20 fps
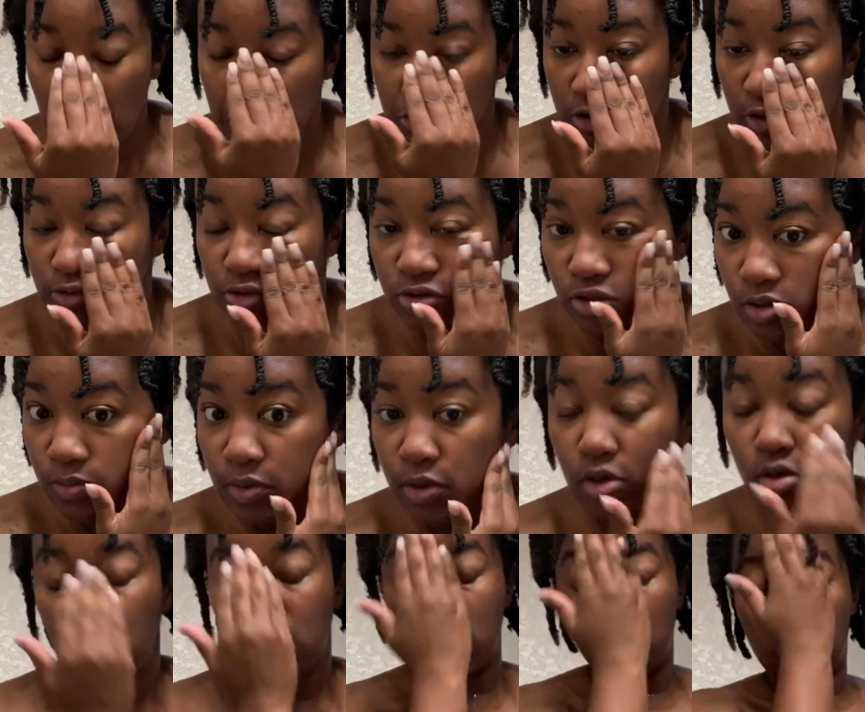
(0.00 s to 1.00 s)
So I'm just gonna put
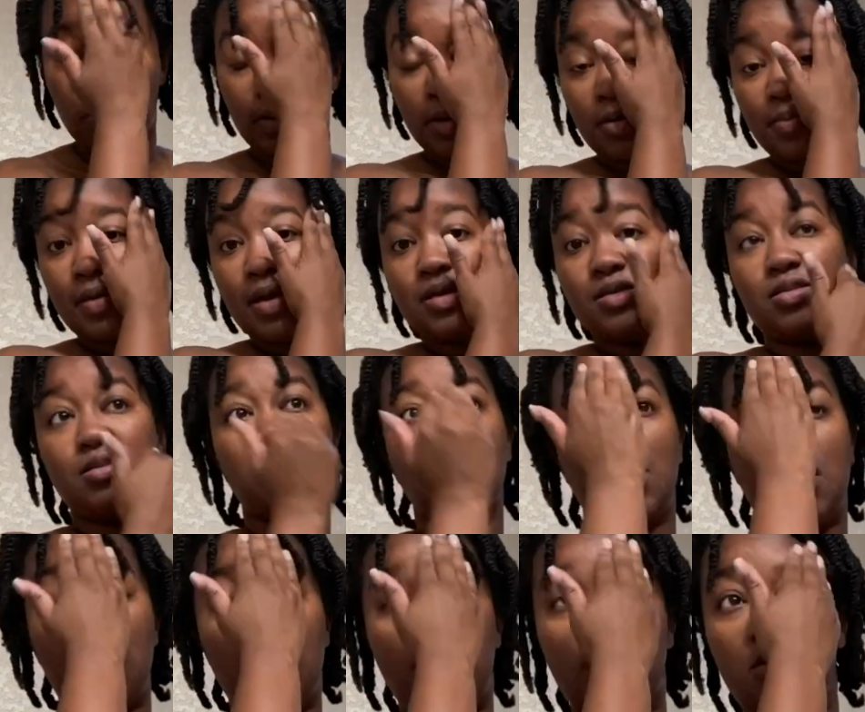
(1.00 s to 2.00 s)
on a little bit of
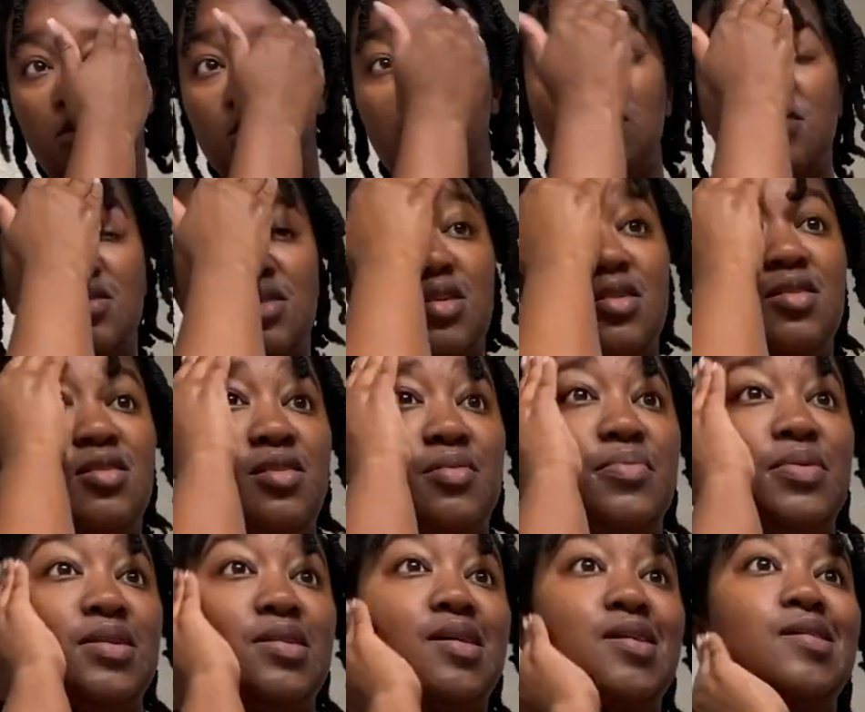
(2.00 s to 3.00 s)
mascara,
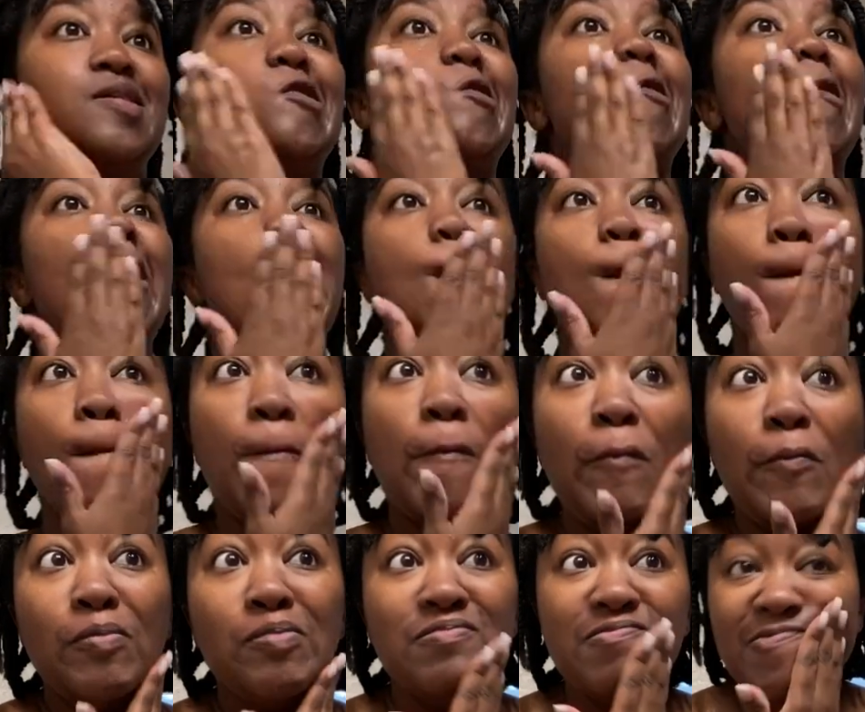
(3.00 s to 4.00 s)
but like
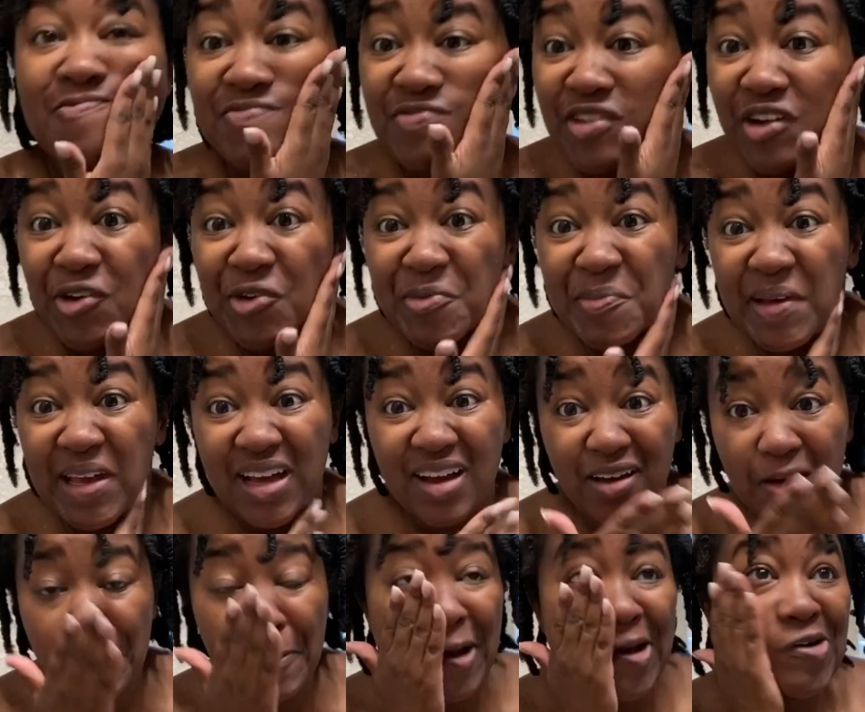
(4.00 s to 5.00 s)
no, no
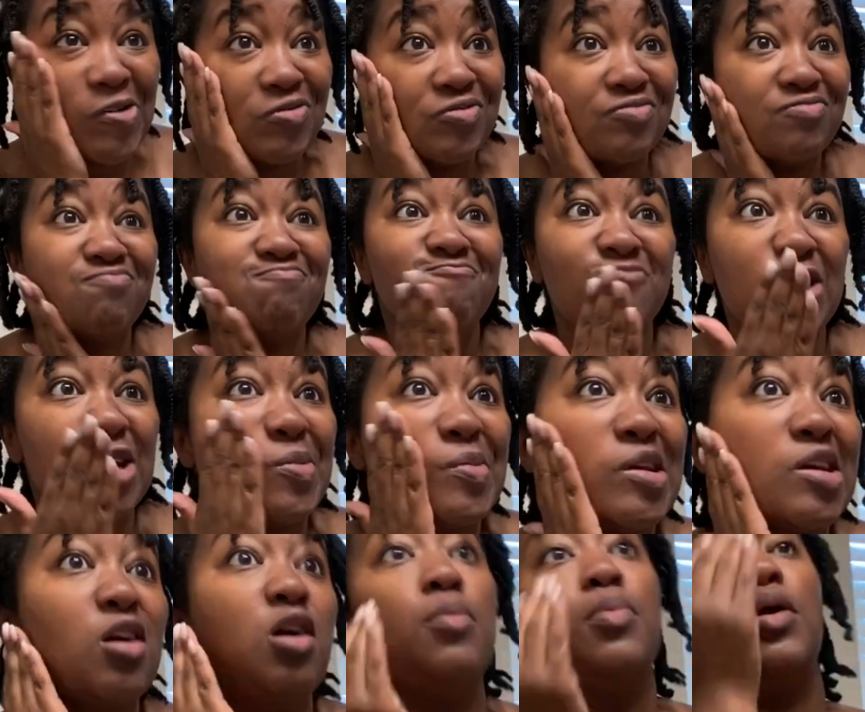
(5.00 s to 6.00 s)
makeup. I don't wear
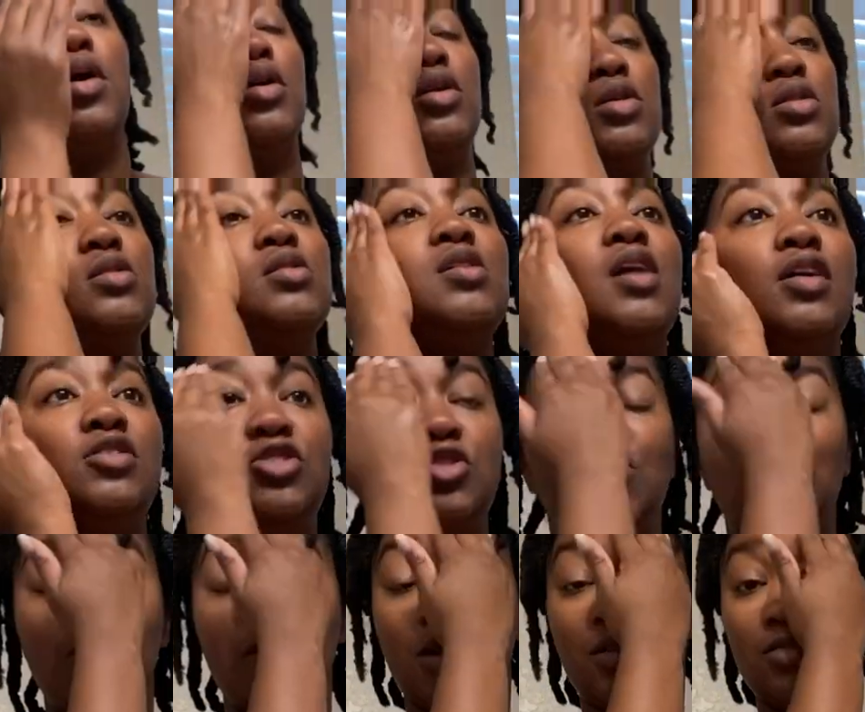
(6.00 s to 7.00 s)
makeup, honestly. I
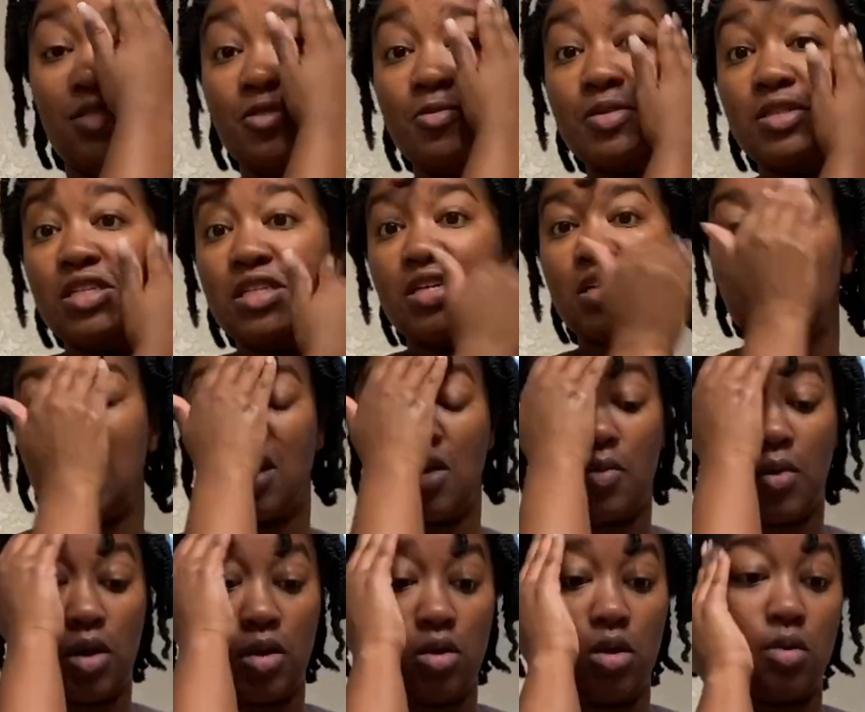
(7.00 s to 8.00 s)
just wear lipstick and I
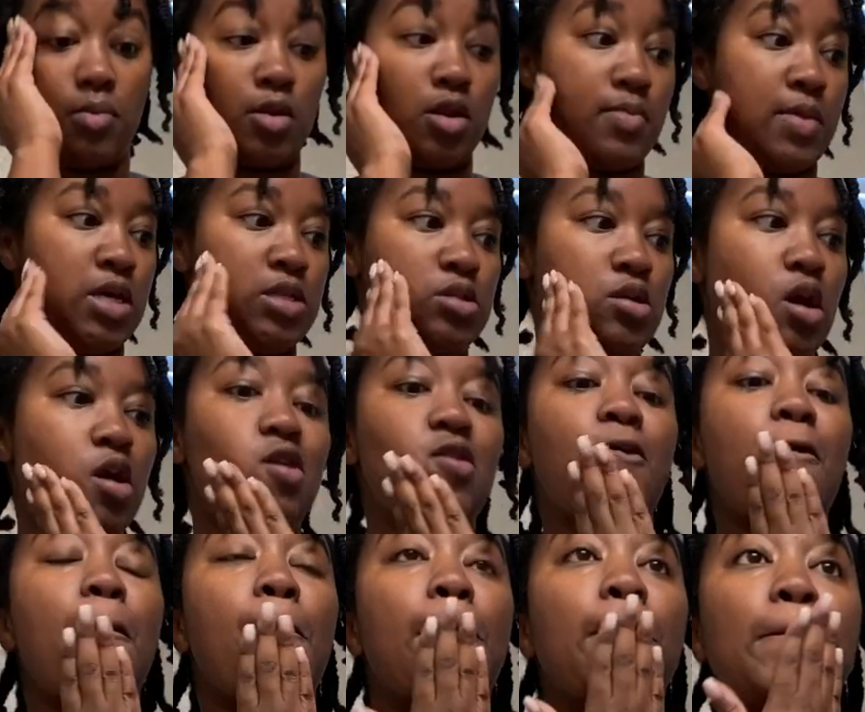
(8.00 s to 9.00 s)
wear a little bit of
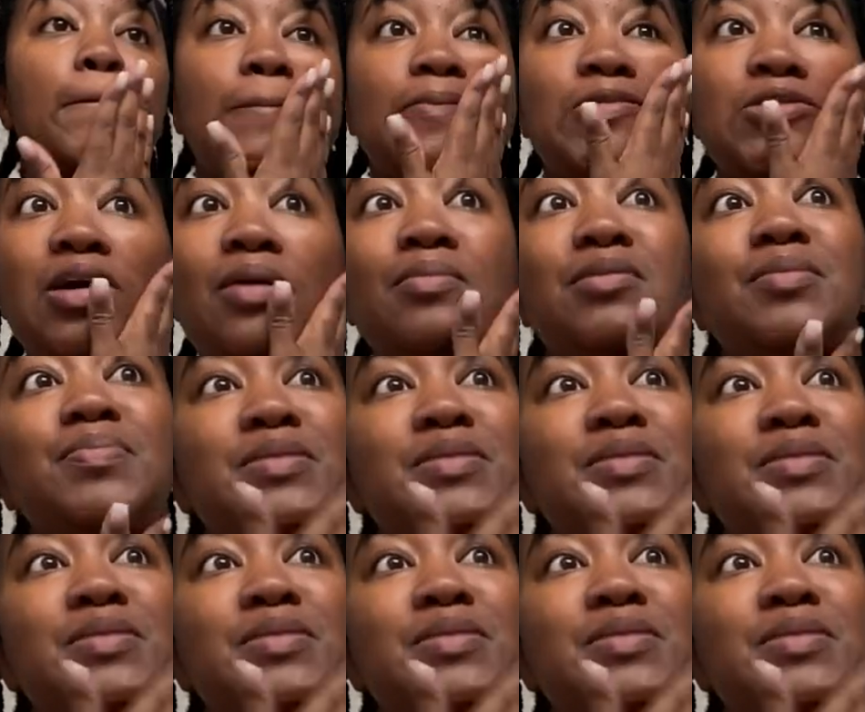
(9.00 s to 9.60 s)
mascara. So I'm gonna